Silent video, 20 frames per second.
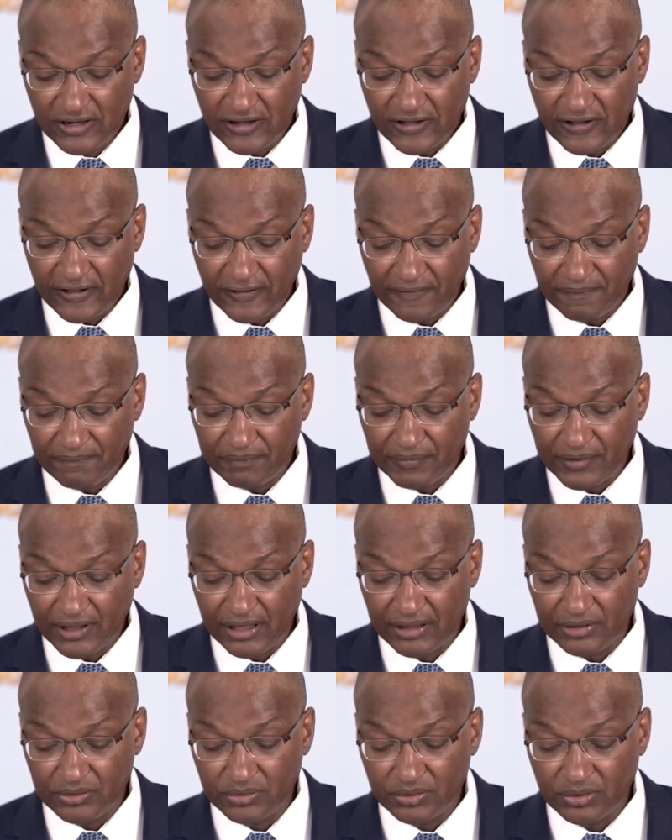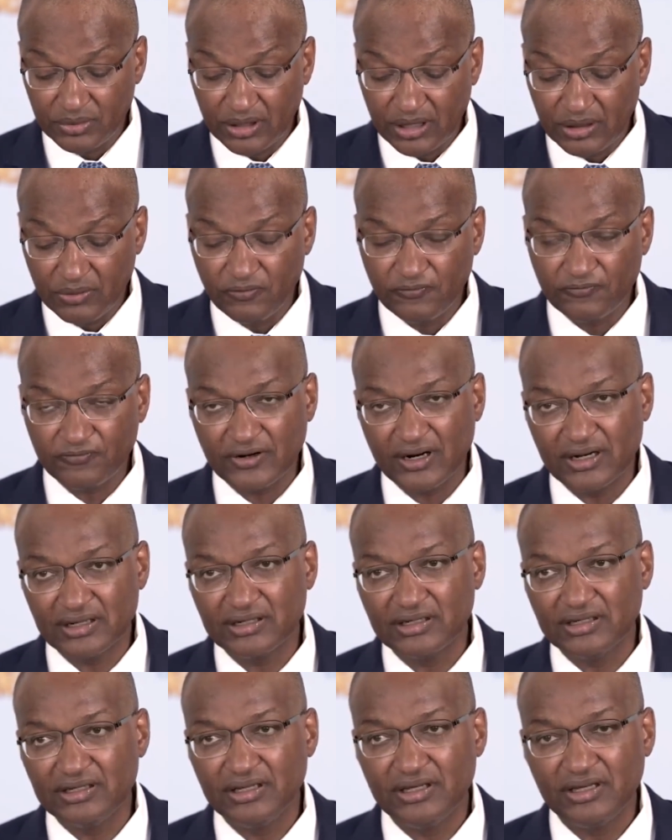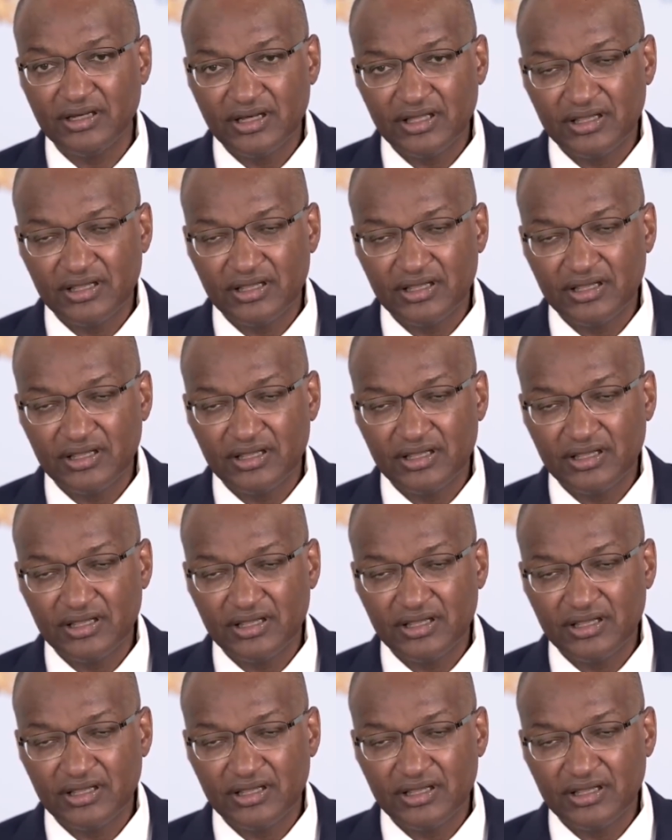and frankly,